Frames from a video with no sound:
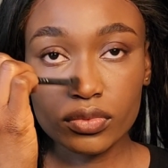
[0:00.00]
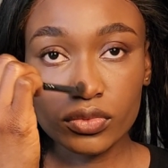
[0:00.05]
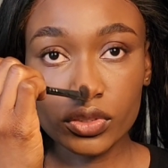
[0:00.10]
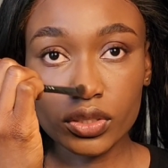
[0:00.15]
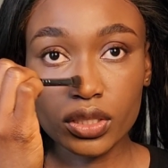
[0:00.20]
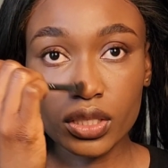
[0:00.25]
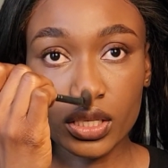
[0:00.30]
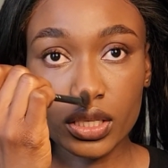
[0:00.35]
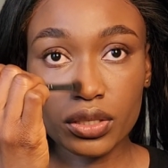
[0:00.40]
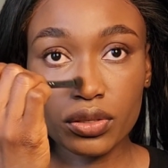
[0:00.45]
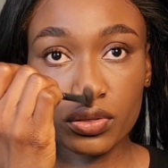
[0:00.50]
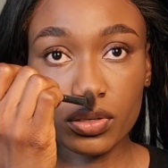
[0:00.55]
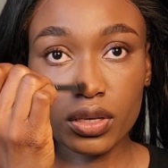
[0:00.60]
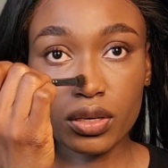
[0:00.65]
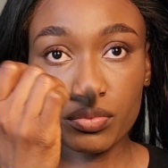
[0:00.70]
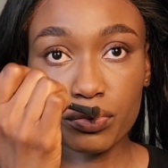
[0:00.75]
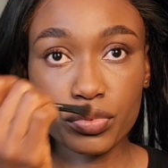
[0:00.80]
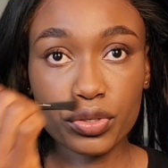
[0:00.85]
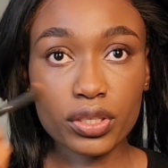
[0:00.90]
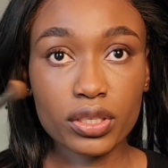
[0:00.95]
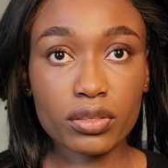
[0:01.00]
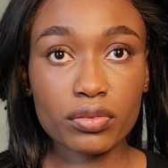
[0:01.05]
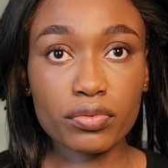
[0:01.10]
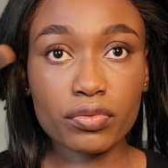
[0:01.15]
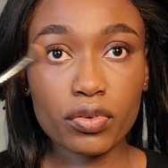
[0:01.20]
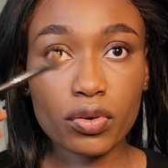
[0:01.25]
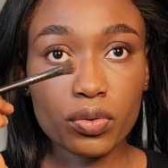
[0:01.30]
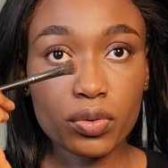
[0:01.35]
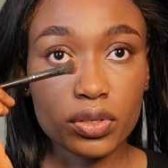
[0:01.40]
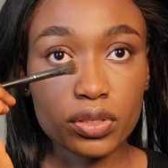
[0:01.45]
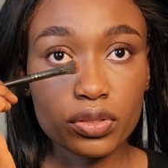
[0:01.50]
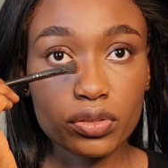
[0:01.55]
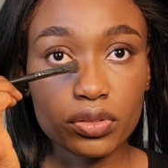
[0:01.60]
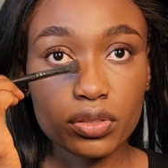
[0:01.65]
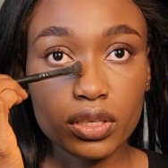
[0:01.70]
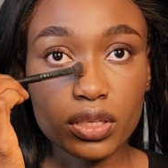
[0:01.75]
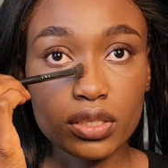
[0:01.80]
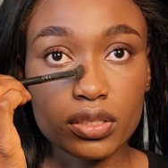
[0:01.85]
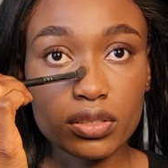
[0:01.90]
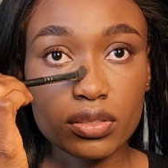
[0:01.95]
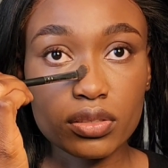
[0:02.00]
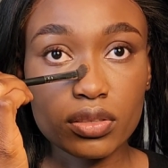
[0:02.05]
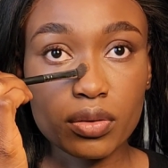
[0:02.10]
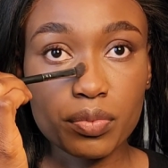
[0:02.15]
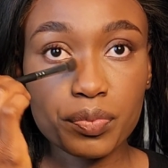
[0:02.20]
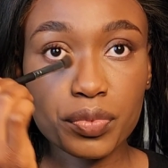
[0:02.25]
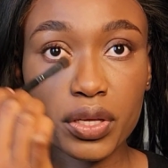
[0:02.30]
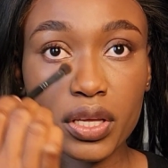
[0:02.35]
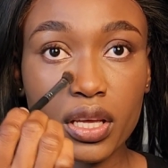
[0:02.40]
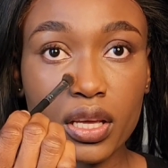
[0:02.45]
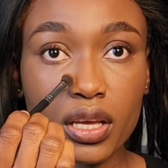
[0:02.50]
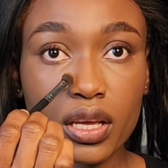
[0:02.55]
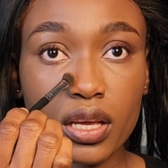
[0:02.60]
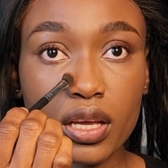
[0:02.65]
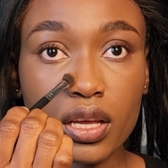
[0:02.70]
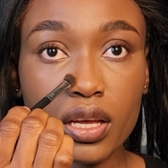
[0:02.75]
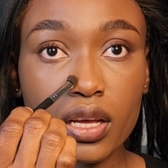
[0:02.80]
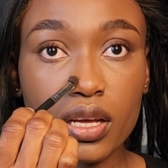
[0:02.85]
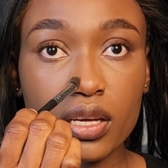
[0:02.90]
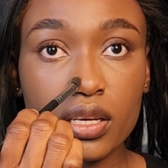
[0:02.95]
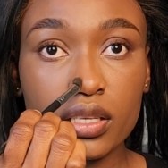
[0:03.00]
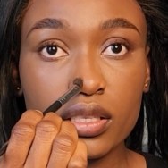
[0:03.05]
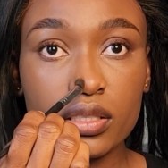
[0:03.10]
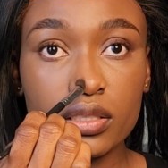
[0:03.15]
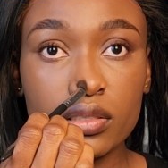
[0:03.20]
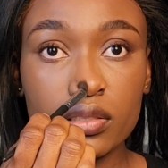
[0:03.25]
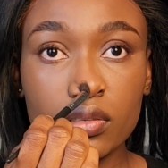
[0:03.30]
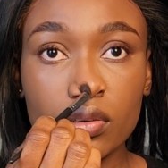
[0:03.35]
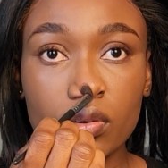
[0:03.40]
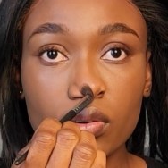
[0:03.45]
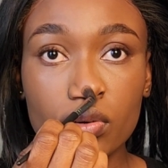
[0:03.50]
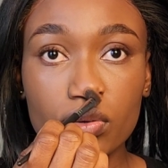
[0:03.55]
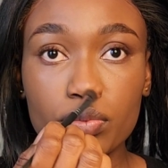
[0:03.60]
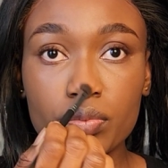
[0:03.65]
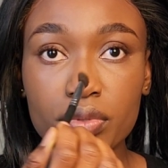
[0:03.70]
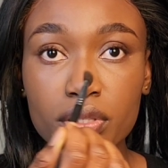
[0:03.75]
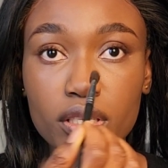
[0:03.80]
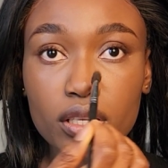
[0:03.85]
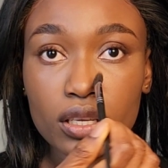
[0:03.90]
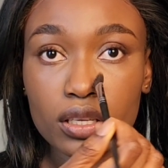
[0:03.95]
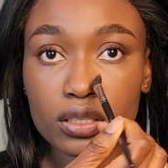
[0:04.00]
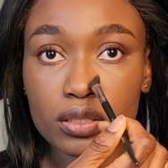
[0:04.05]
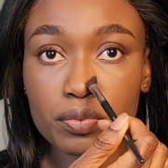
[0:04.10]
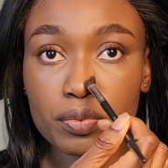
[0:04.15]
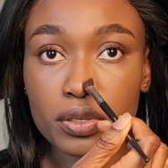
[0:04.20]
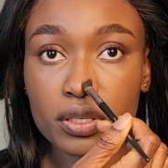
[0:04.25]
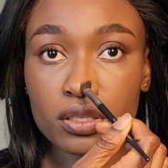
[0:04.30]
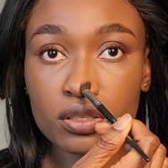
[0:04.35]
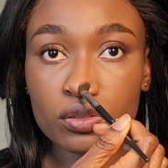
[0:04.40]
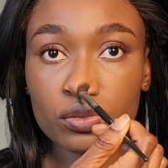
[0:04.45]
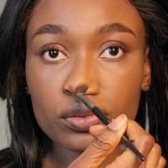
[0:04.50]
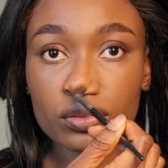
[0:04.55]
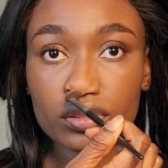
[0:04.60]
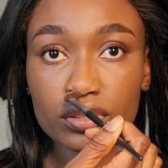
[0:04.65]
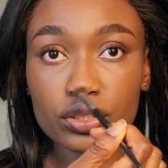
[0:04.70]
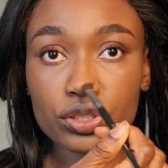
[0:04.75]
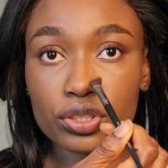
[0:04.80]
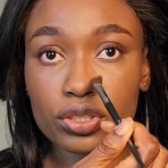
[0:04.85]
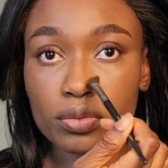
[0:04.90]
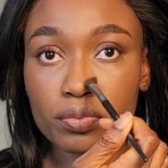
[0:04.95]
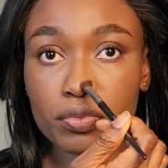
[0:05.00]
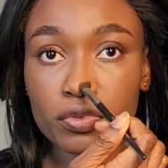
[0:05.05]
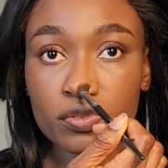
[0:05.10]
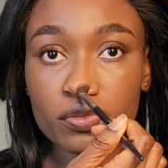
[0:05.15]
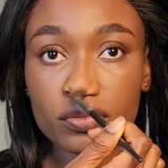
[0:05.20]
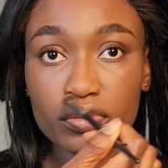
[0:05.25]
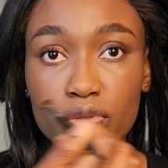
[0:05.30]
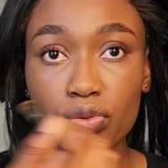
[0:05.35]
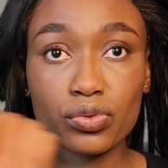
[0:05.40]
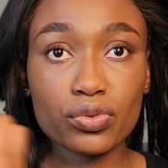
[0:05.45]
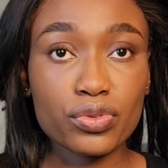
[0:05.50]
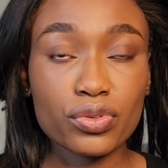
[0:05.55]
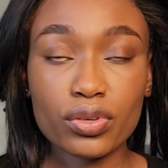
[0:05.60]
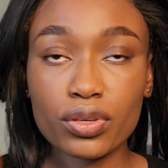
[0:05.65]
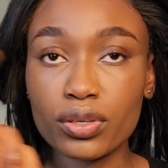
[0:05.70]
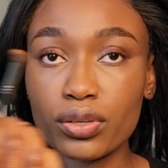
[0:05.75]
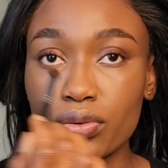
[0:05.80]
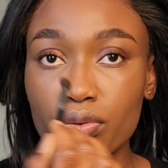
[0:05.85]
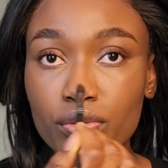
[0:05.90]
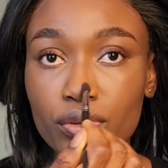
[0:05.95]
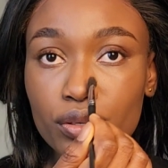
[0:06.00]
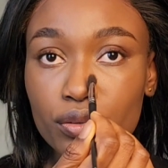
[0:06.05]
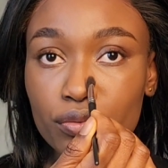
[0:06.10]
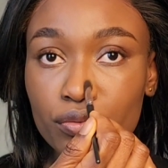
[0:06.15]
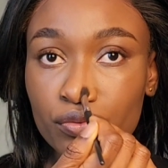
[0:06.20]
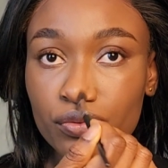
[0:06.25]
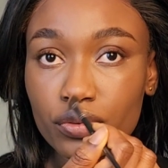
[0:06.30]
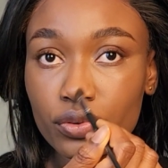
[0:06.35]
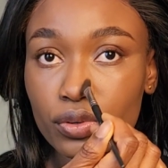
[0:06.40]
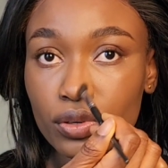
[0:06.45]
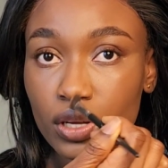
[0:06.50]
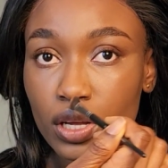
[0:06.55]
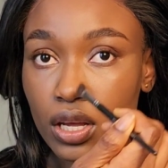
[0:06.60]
Like, you can bring it forward or you can stop here and sculpt here depending on the shape of nose you're going for.